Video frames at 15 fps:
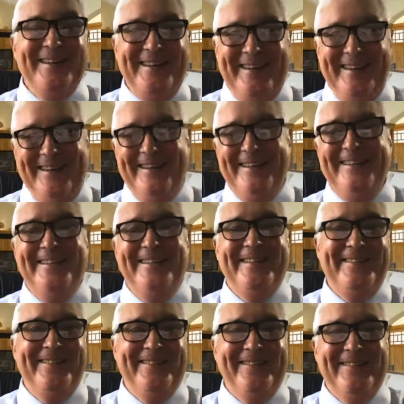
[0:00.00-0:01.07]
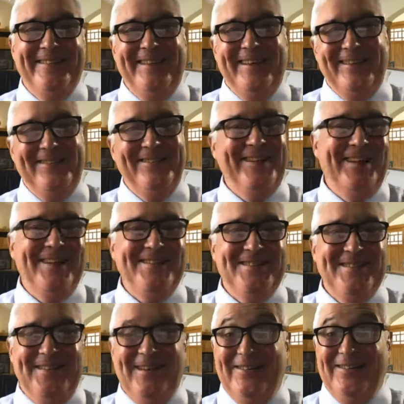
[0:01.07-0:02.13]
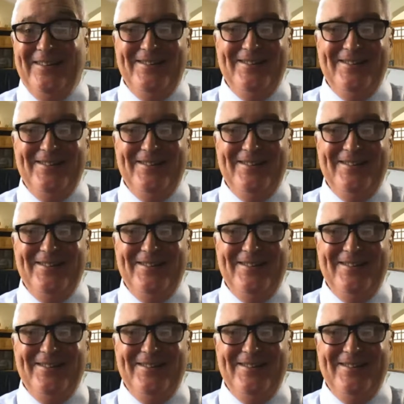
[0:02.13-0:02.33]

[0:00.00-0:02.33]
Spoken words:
in your local council area